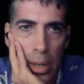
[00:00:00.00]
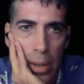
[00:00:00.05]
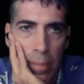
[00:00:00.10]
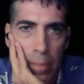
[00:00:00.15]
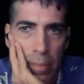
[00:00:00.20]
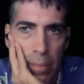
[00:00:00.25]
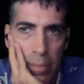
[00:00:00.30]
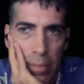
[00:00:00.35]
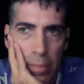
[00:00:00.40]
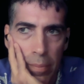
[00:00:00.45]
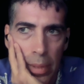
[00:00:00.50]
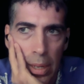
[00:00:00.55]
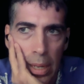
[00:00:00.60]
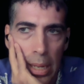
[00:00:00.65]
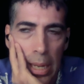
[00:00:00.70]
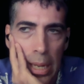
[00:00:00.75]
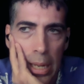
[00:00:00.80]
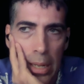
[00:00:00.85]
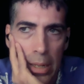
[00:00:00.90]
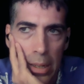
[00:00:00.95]
um,
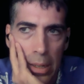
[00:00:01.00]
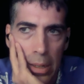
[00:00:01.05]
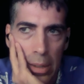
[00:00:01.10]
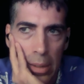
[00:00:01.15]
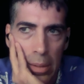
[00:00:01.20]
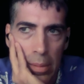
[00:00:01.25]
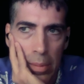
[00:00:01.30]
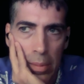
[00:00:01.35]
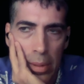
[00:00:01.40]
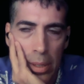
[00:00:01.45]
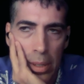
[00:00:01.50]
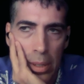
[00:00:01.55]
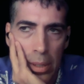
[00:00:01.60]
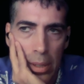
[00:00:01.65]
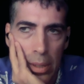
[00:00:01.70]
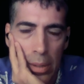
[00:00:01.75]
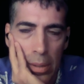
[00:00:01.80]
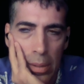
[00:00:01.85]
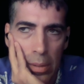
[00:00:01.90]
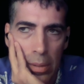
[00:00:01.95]
I had a, a,
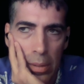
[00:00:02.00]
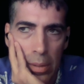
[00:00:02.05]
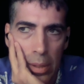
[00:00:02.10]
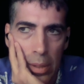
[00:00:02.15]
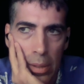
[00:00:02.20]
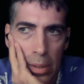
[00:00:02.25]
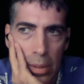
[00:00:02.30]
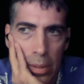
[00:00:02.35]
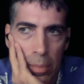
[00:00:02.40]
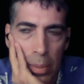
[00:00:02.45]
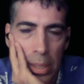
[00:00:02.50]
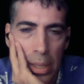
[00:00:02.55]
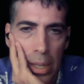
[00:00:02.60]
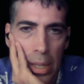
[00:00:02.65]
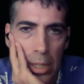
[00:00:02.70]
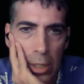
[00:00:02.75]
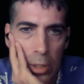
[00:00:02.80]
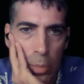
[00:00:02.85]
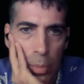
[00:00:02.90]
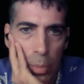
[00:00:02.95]
a,
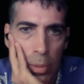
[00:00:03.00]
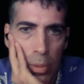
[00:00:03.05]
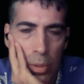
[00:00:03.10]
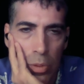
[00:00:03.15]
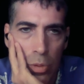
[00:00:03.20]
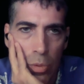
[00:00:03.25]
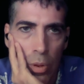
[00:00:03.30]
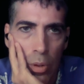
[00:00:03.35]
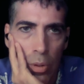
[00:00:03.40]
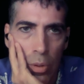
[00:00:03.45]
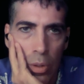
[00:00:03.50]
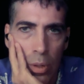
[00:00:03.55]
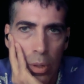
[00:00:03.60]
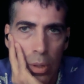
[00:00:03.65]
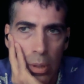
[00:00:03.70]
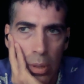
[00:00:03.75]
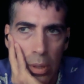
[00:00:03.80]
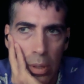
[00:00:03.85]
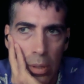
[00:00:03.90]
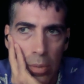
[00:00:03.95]
big expo in Toronto
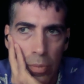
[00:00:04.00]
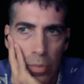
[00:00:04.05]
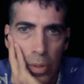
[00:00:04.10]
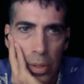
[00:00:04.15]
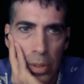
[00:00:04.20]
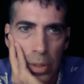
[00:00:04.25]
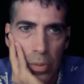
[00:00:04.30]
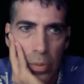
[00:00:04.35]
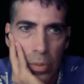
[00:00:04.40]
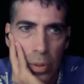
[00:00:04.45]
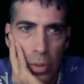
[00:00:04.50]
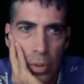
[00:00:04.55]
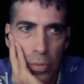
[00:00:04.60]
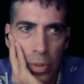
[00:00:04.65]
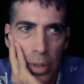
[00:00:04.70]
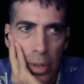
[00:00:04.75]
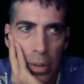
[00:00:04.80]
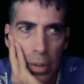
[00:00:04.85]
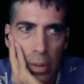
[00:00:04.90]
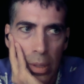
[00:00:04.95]
called the Festival of
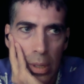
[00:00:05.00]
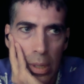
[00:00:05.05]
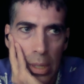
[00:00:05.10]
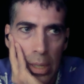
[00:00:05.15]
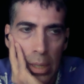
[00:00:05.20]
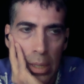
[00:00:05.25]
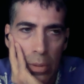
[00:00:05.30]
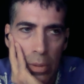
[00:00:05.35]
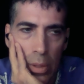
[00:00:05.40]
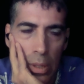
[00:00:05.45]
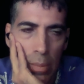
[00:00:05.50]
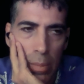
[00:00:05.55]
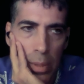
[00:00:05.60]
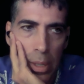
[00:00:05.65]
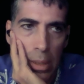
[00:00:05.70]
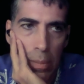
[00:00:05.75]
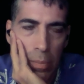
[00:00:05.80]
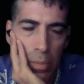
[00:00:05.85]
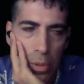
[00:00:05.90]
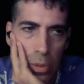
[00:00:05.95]
Fear, and he was
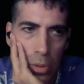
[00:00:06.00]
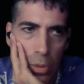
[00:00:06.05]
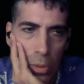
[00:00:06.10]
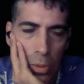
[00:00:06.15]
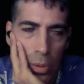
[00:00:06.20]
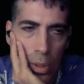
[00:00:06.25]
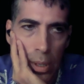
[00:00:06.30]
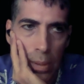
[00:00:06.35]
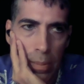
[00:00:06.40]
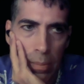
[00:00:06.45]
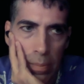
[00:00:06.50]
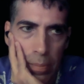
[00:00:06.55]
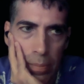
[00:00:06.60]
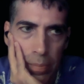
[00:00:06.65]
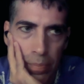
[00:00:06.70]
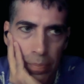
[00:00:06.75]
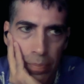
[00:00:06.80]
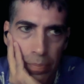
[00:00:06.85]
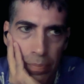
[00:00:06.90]
coming up to um,